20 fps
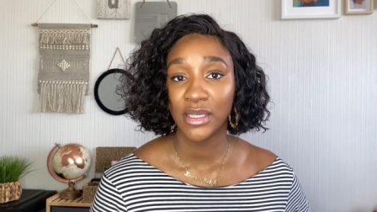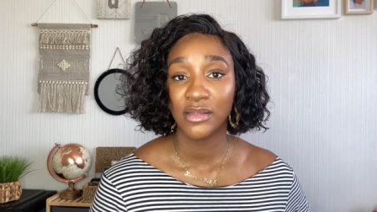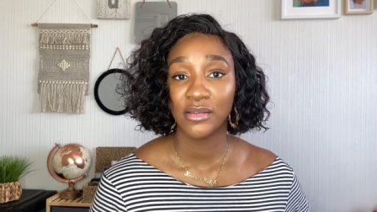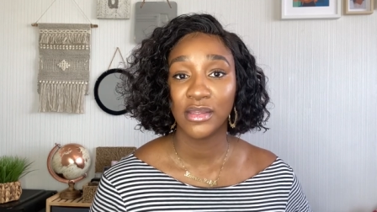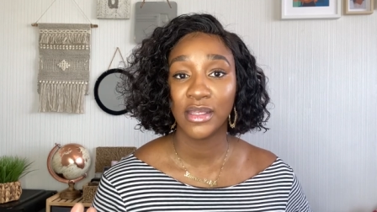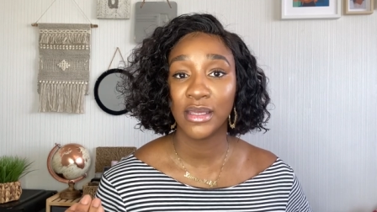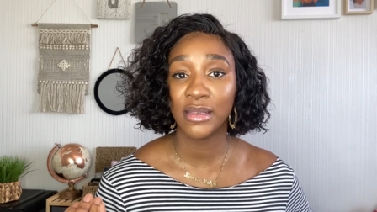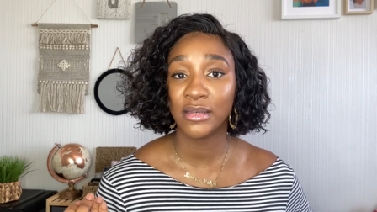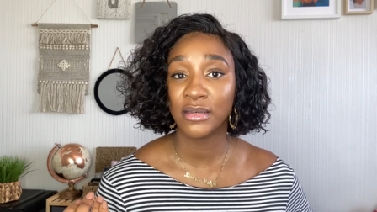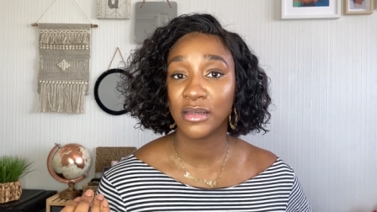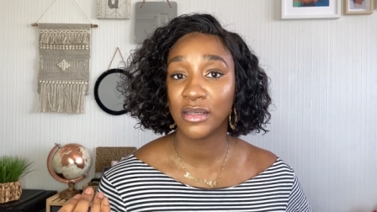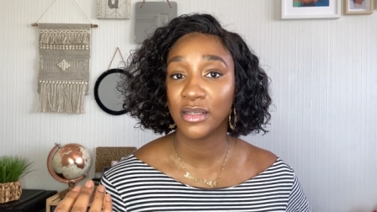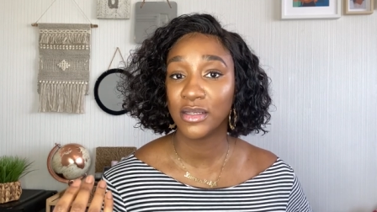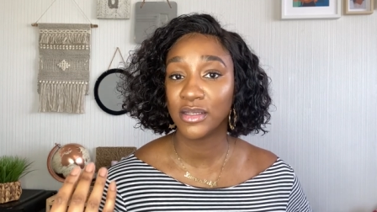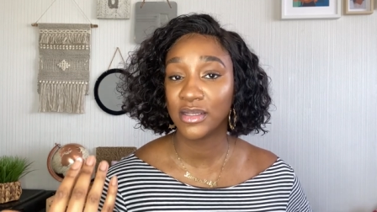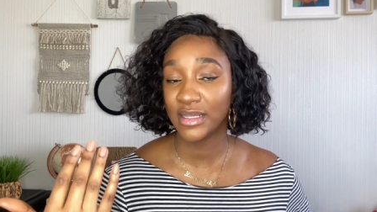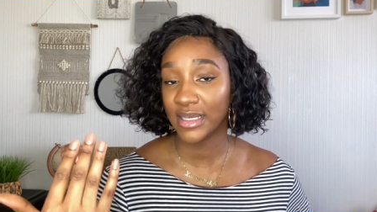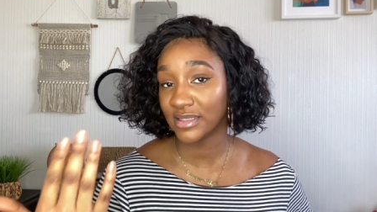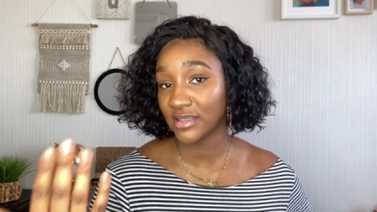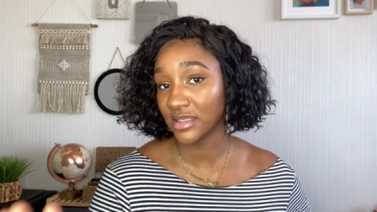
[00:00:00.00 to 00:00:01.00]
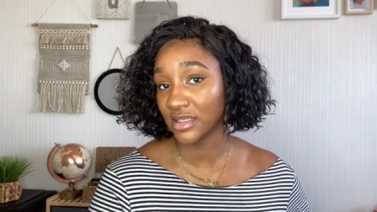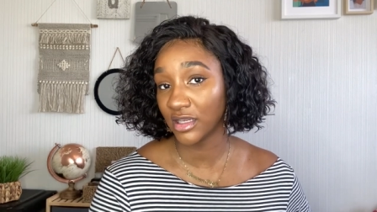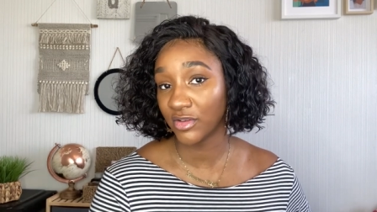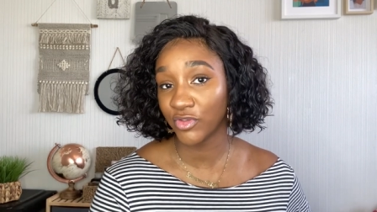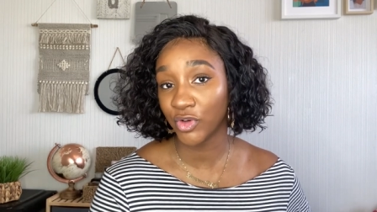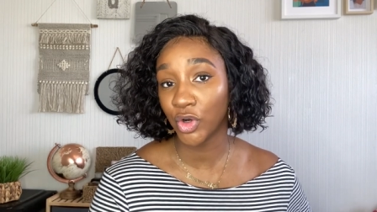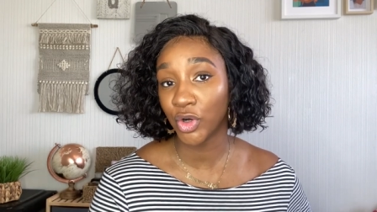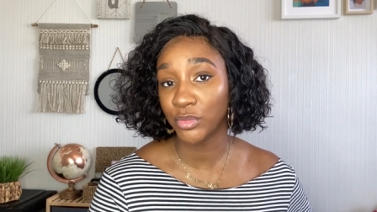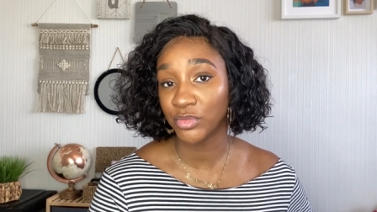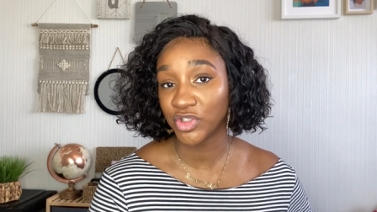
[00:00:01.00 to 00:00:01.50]
then that's
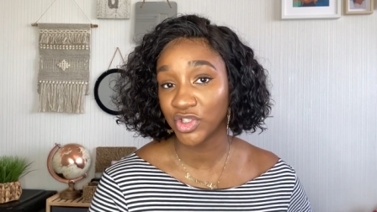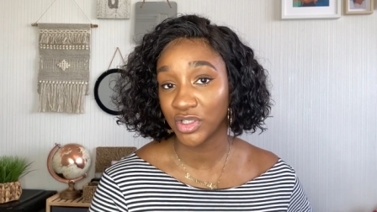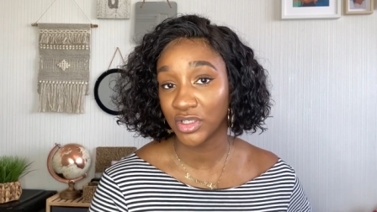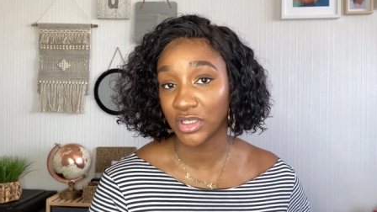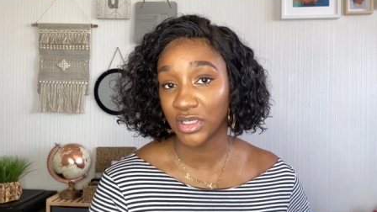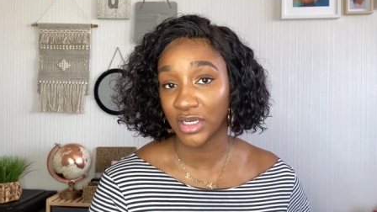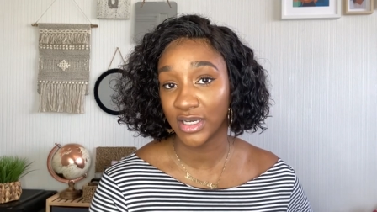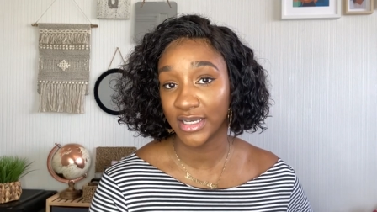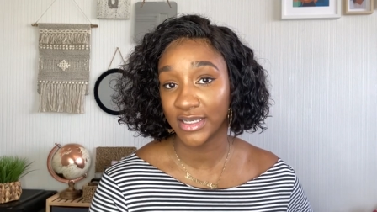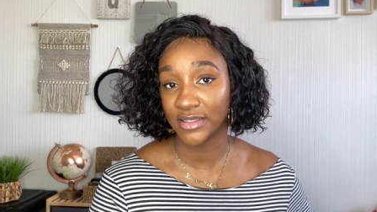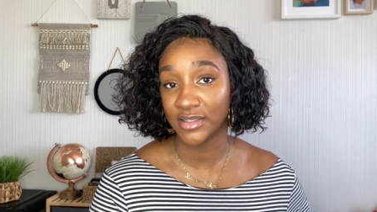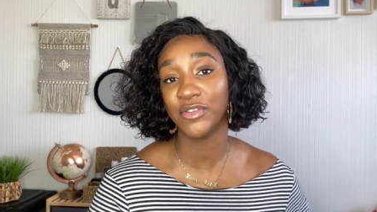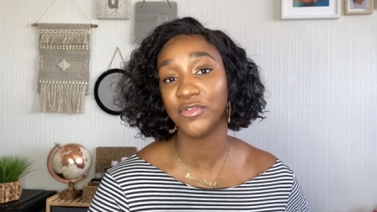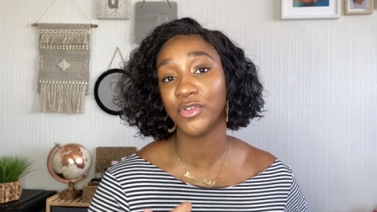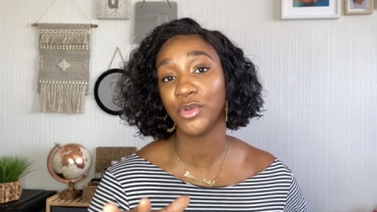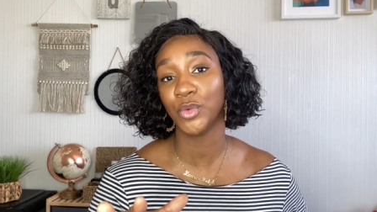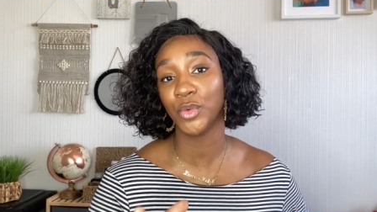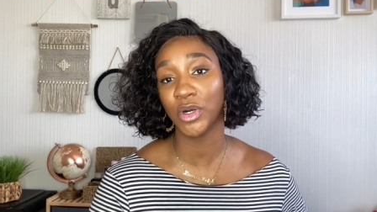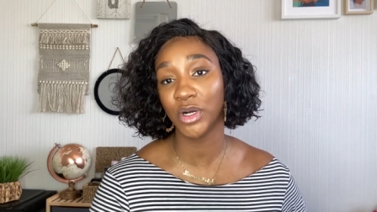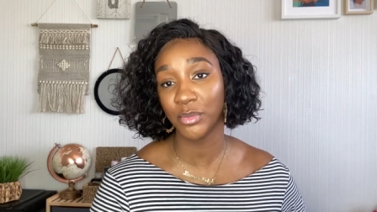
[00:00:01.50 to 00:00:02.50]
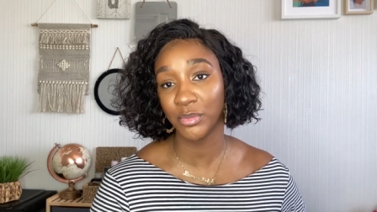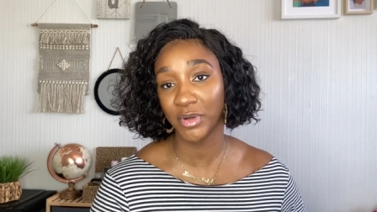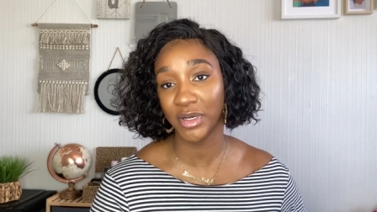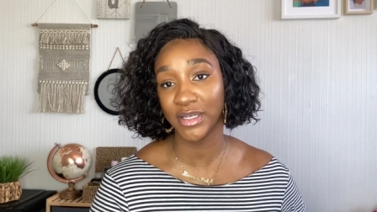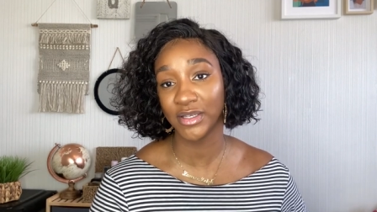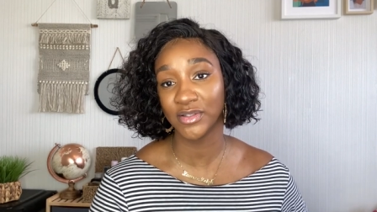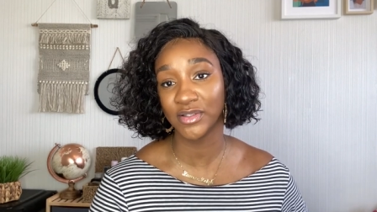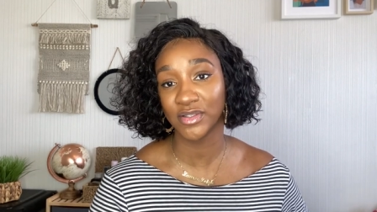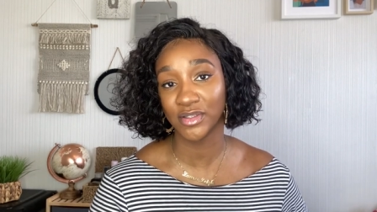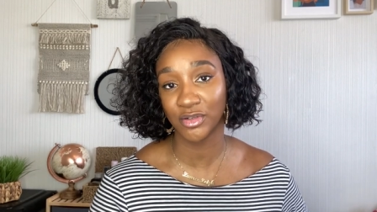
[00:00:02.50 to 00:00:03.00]
another option, guys, if you are by
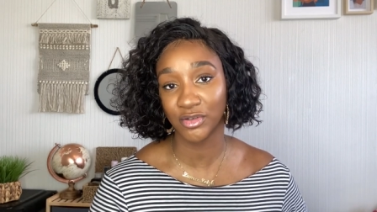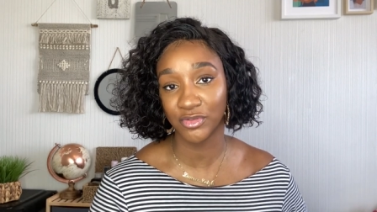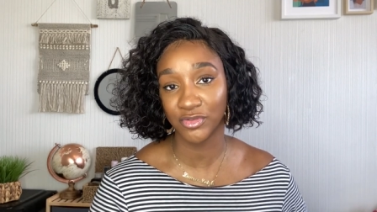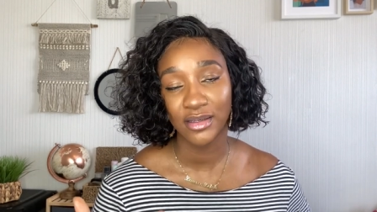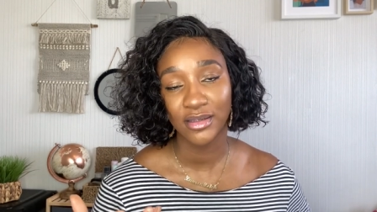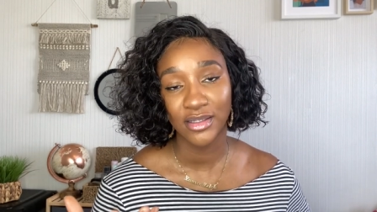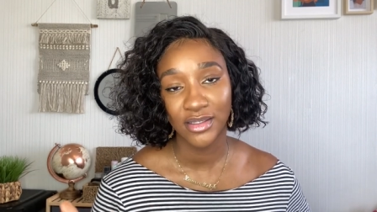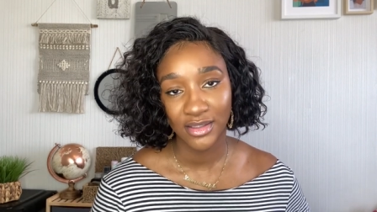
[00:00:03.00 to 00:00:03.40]
yourself.